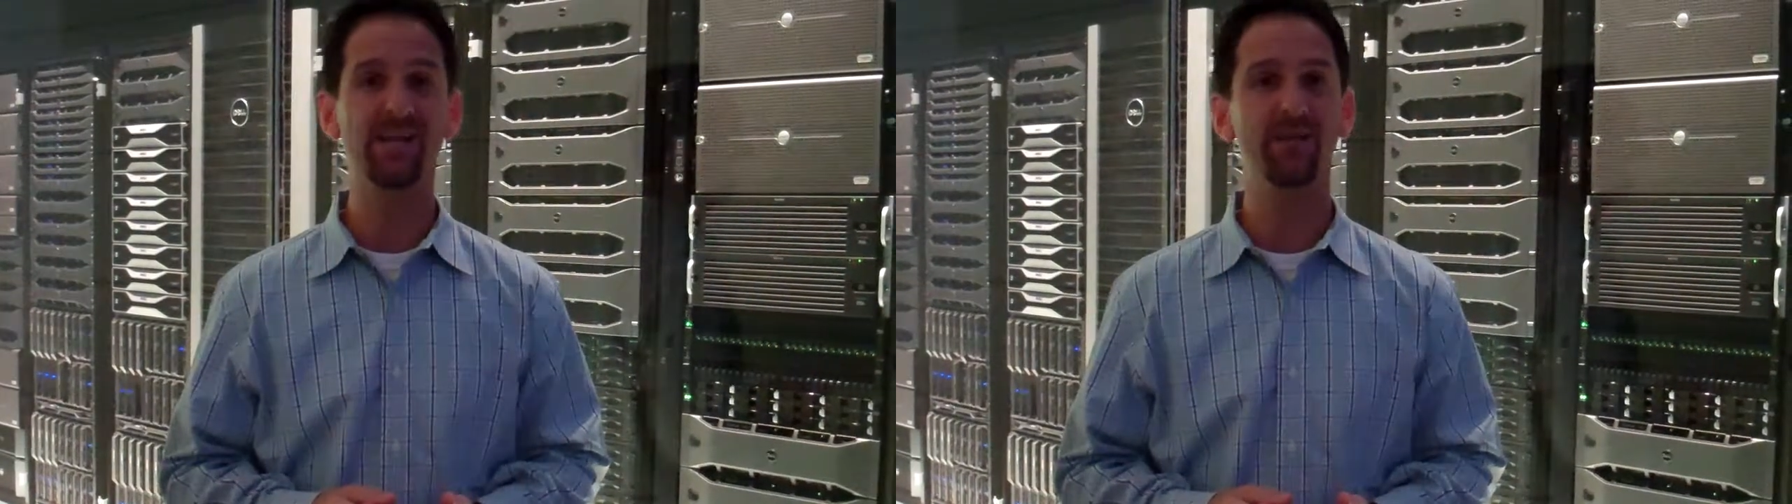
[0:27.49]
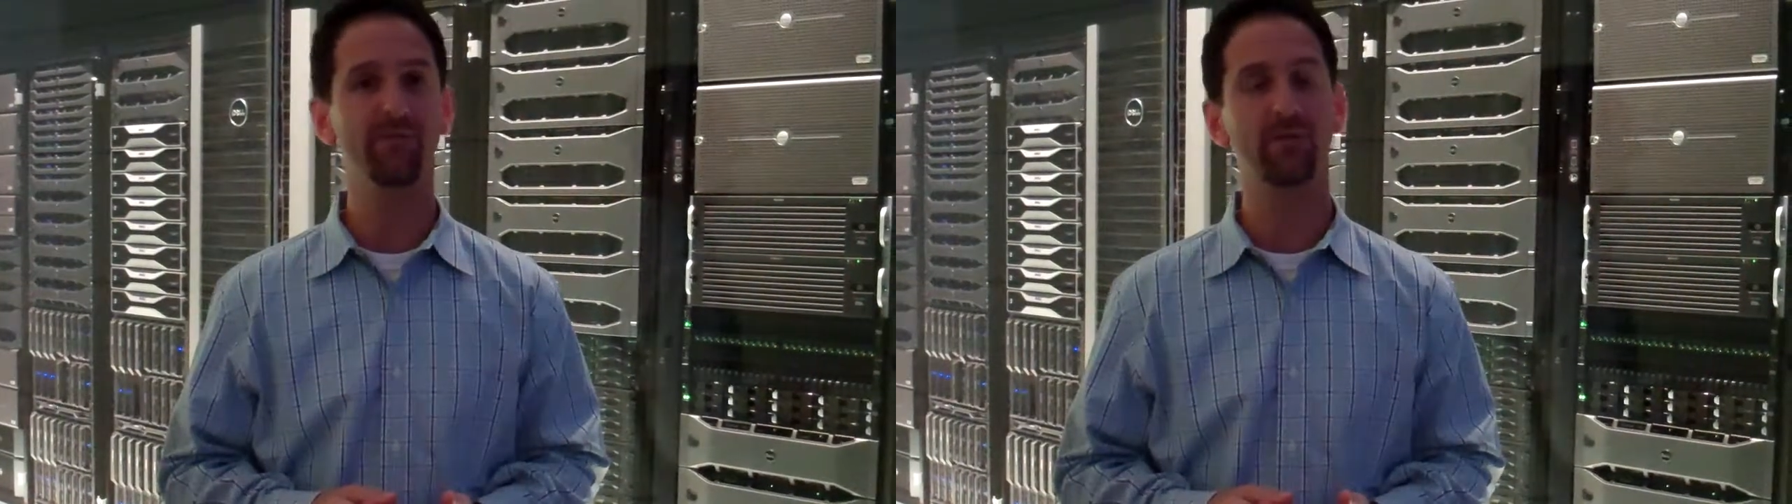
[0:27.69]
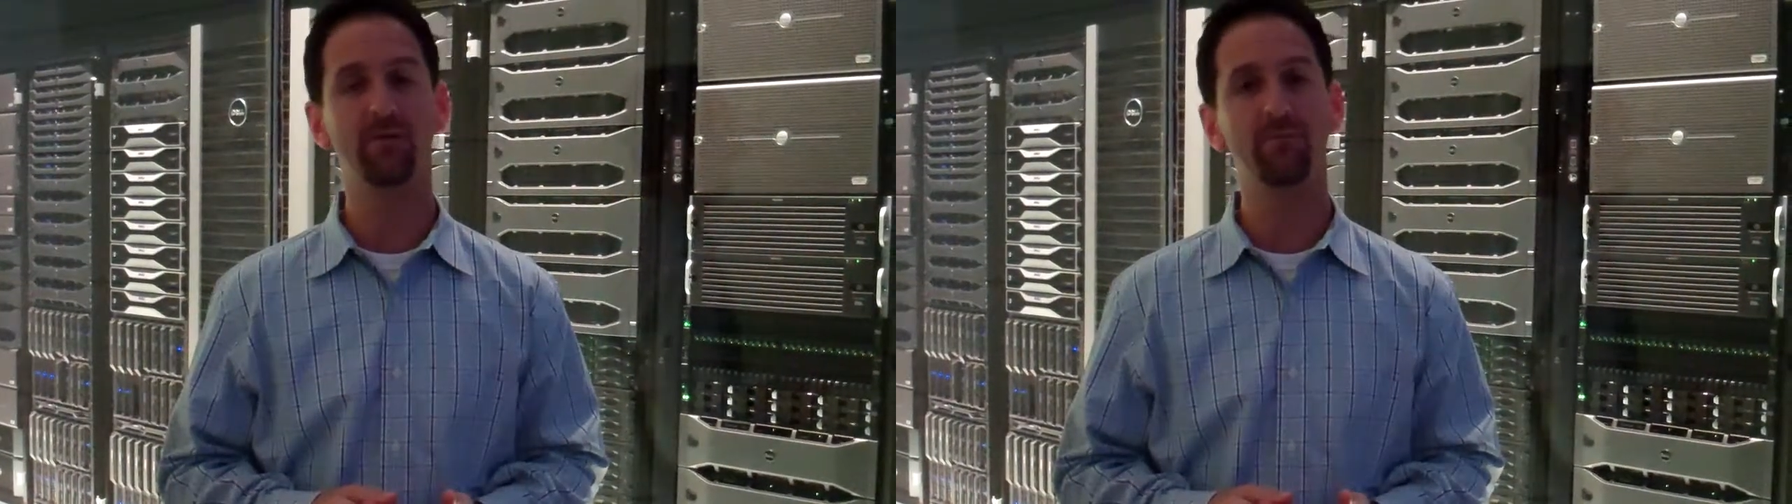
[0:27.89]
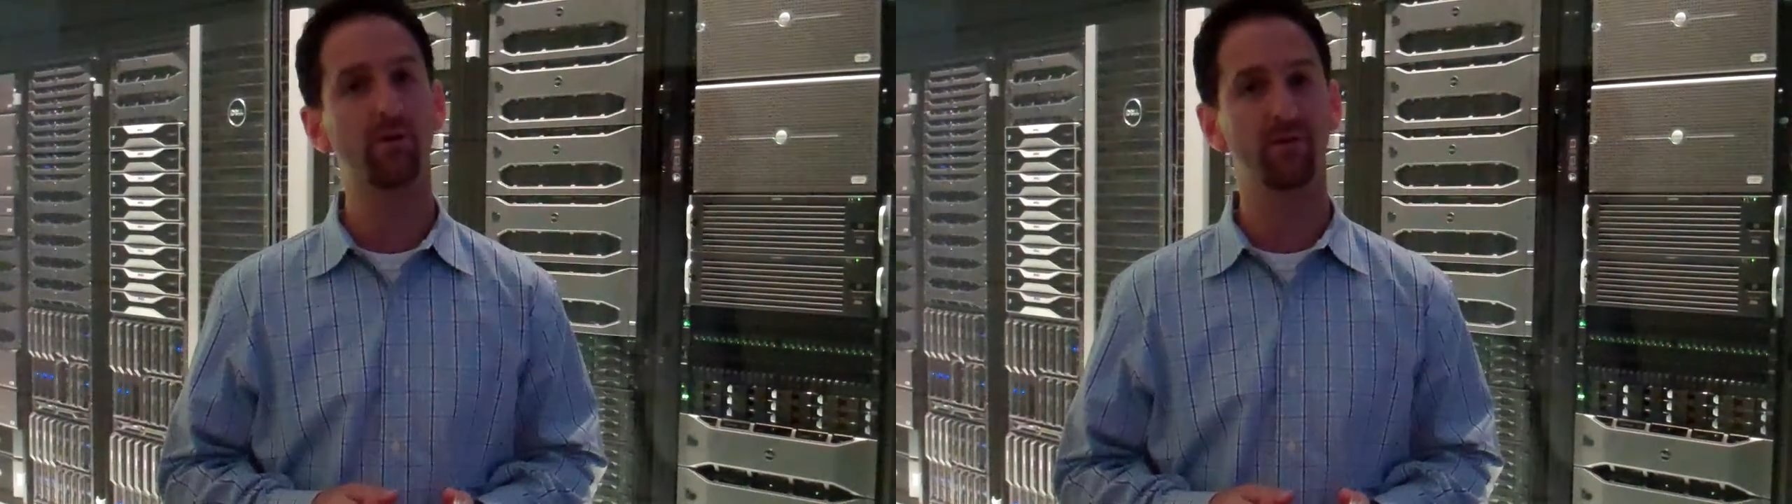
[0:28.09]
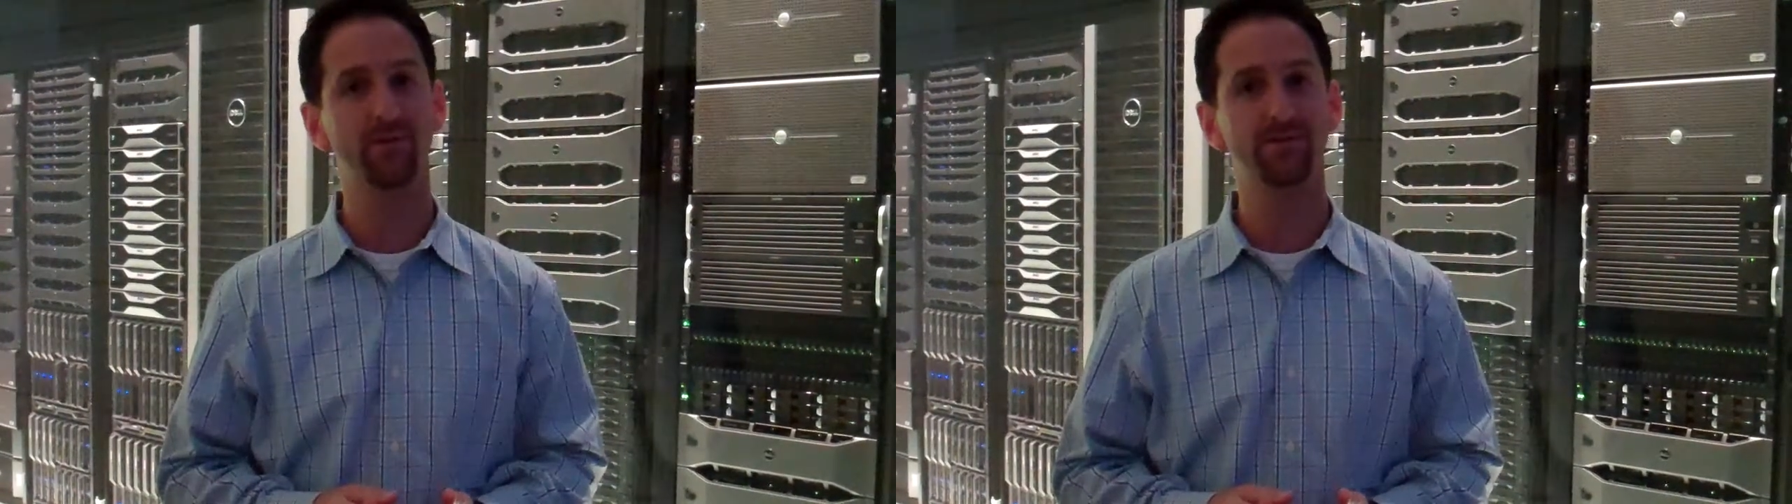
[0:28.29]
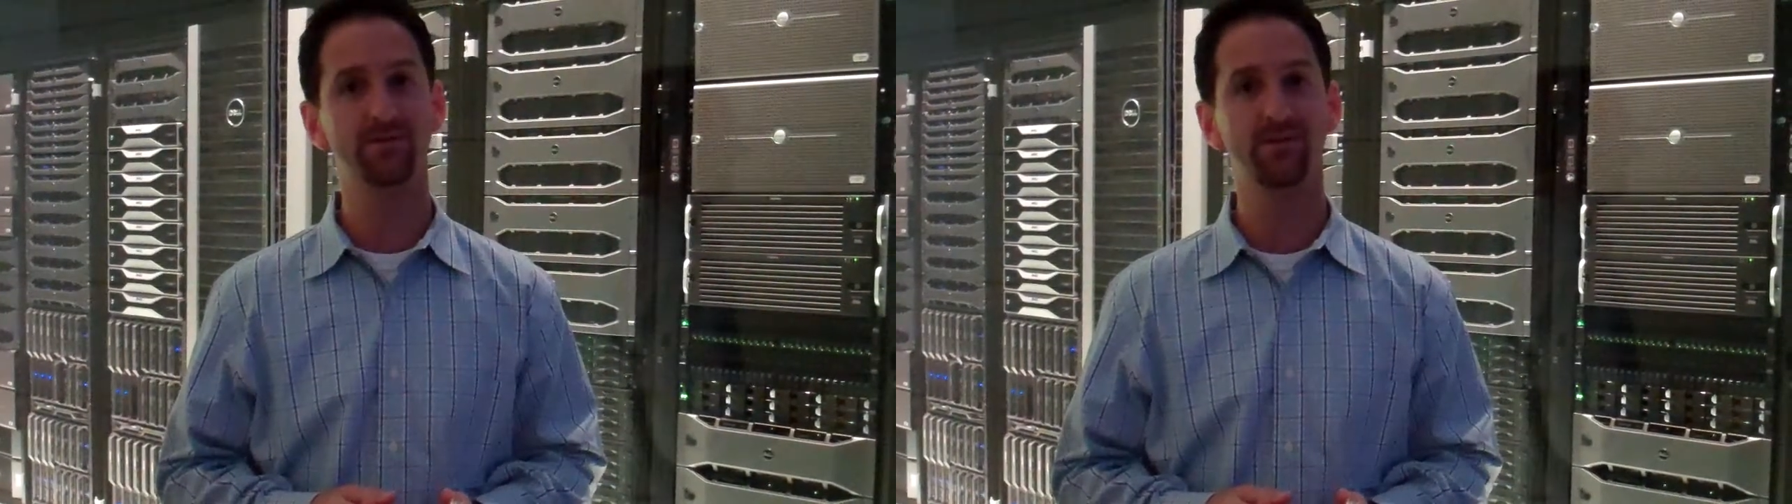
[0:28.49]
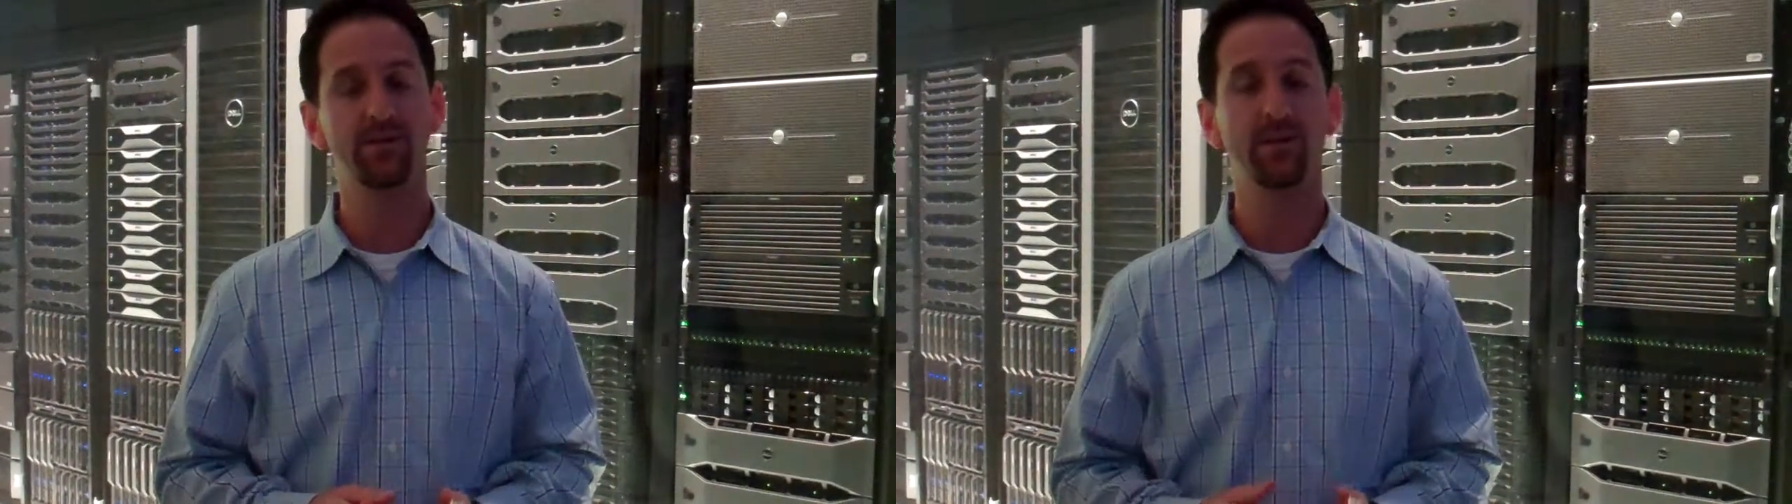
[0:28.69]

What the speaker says: different components,